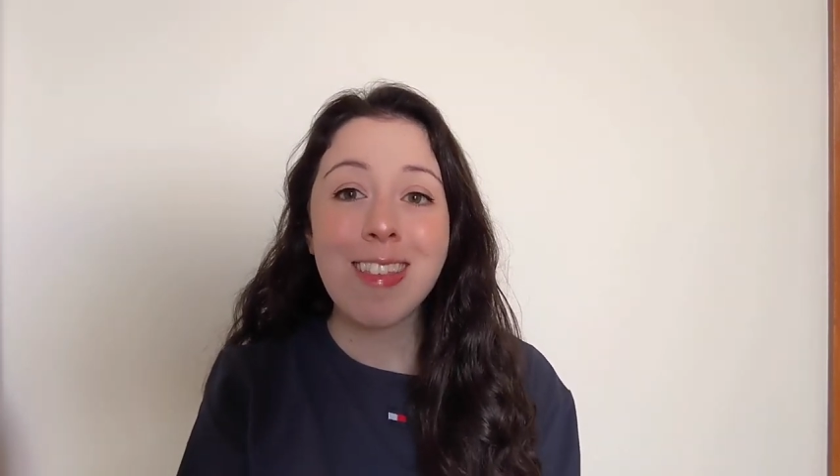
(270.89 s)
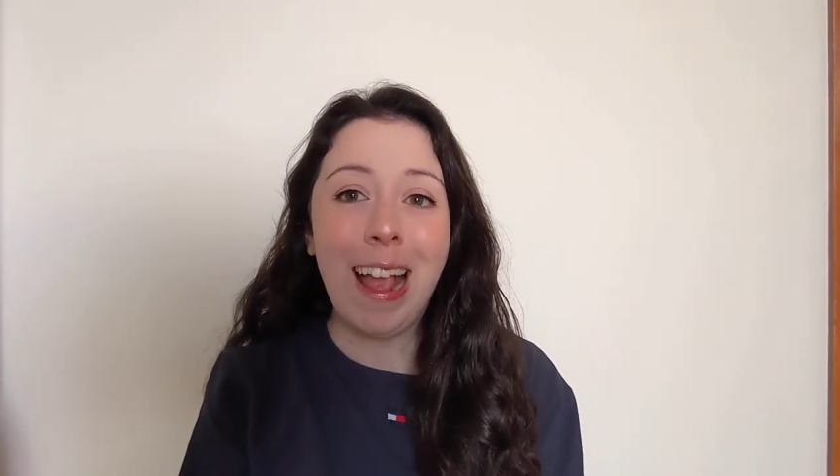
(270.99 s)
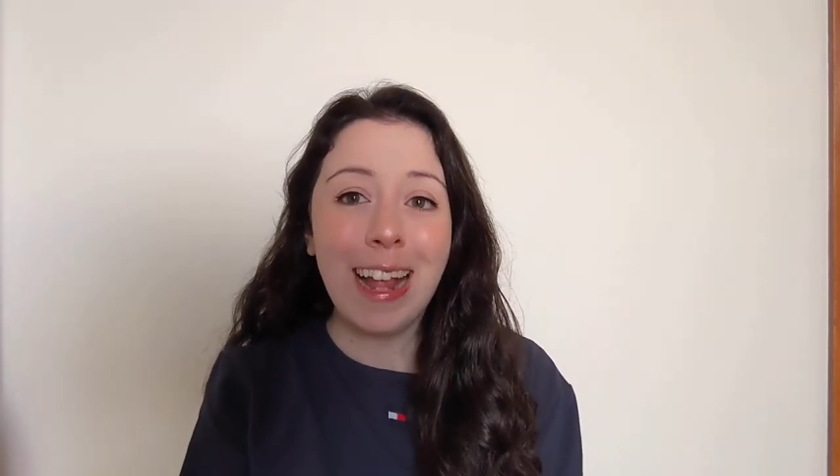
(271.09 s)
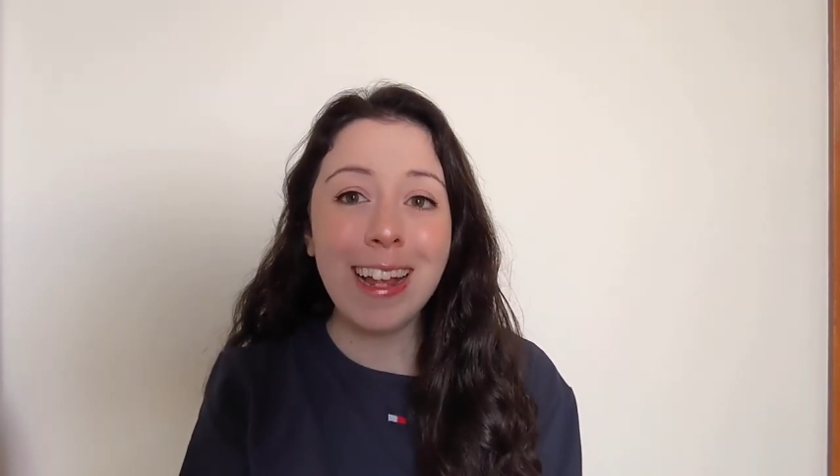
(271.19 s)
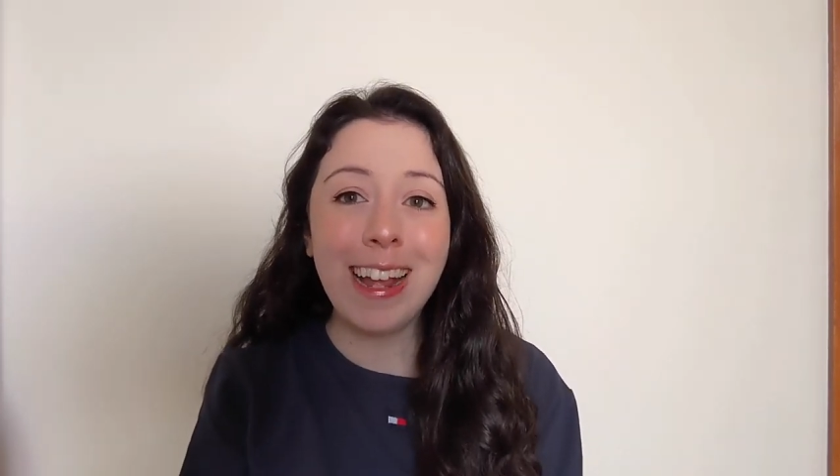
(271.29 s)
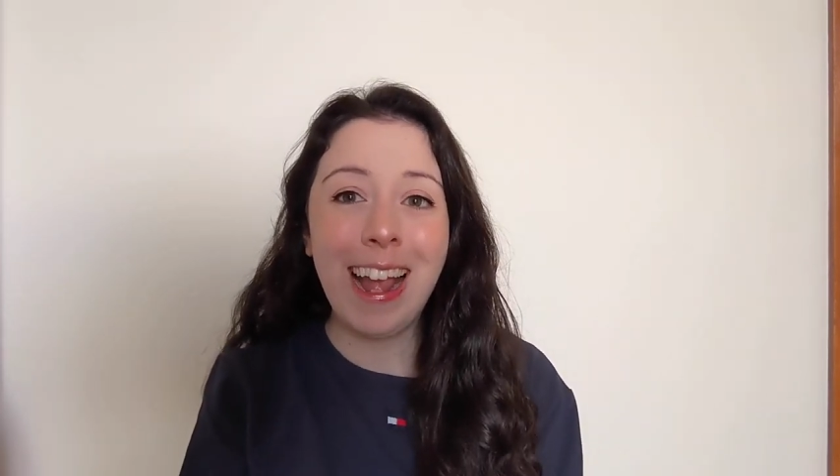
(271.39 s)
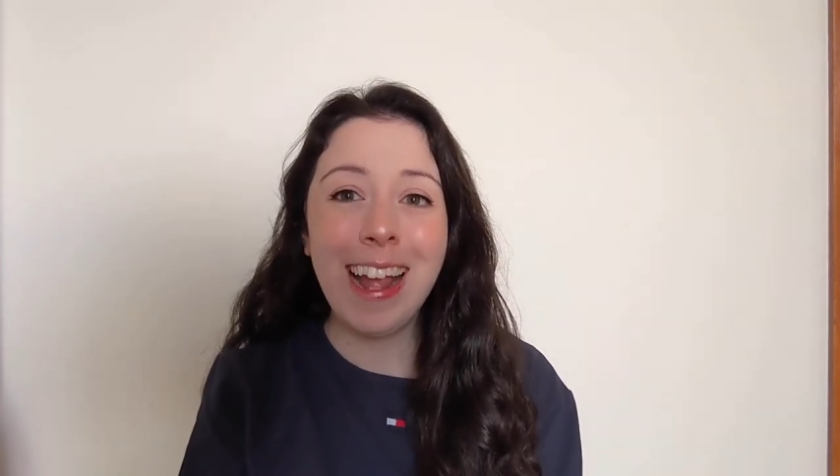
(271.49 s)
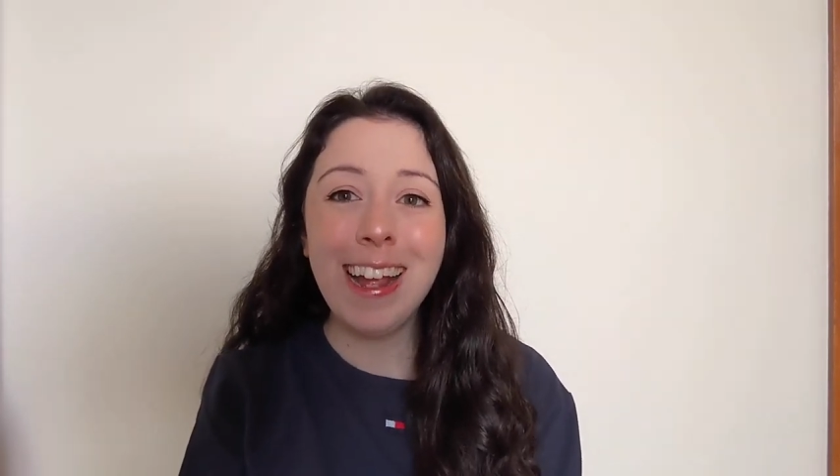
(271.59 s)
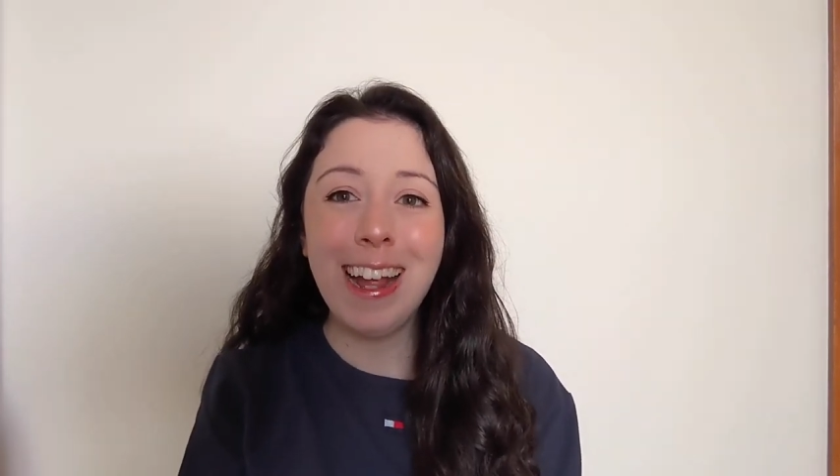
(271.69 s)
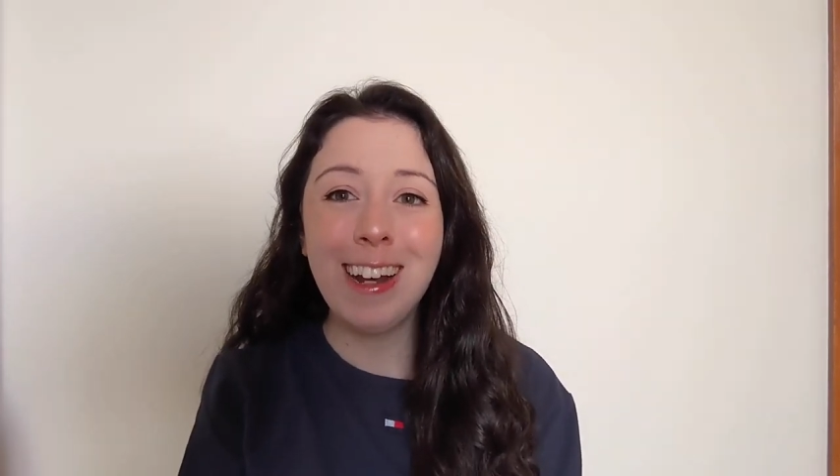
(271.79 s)
Take care
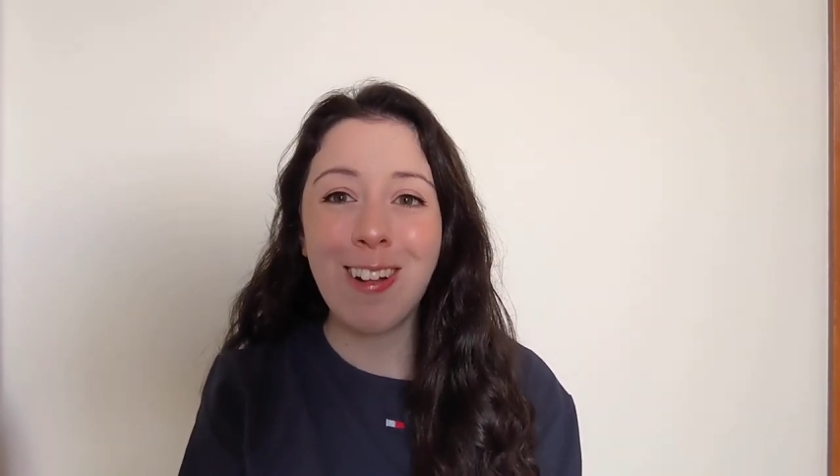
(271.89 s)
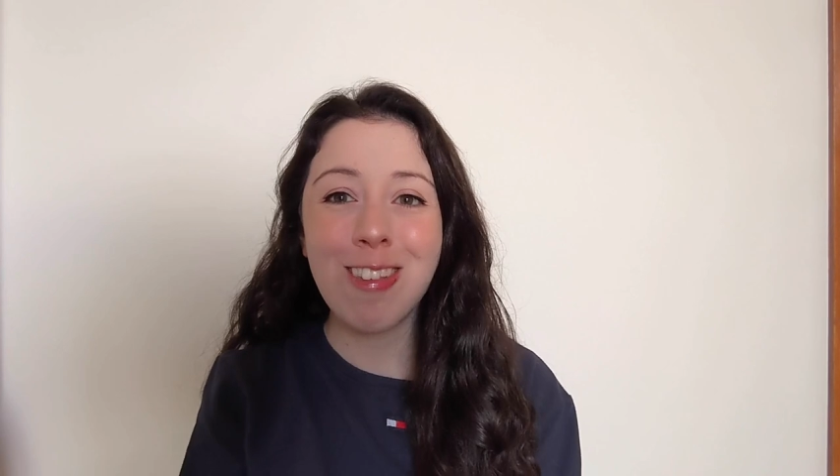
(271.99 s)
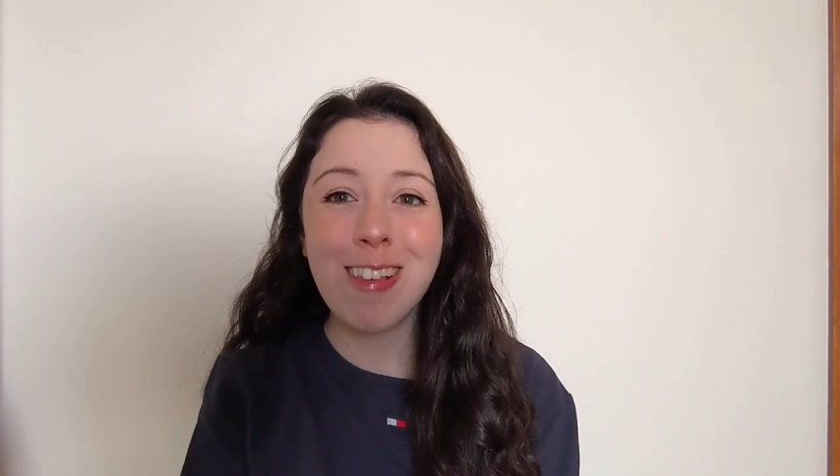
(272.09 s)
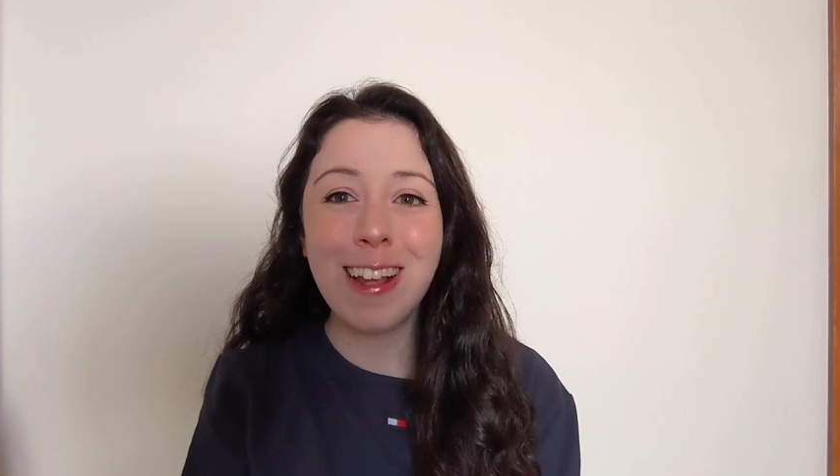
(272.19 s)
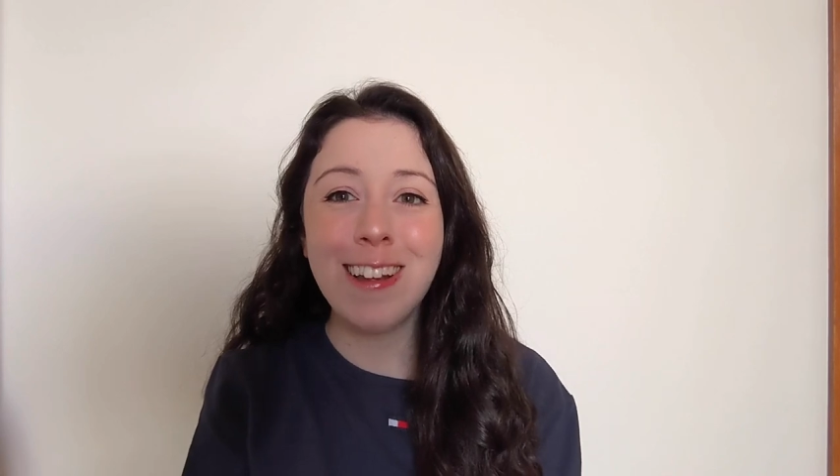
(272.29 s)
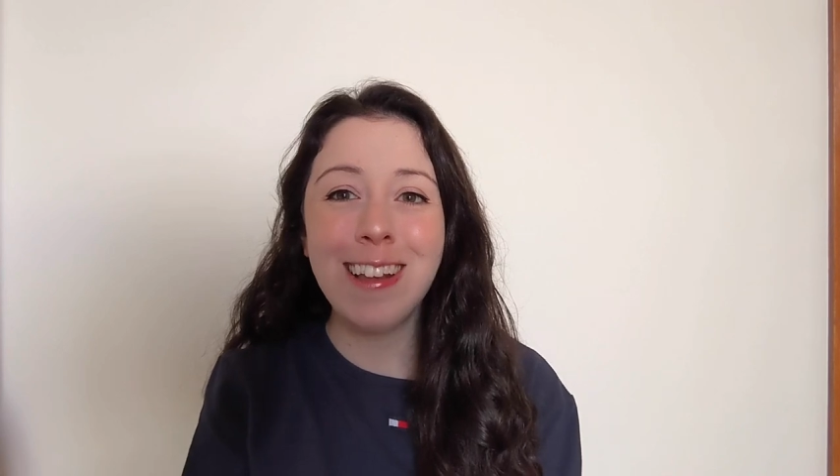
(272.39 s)
and I'll see you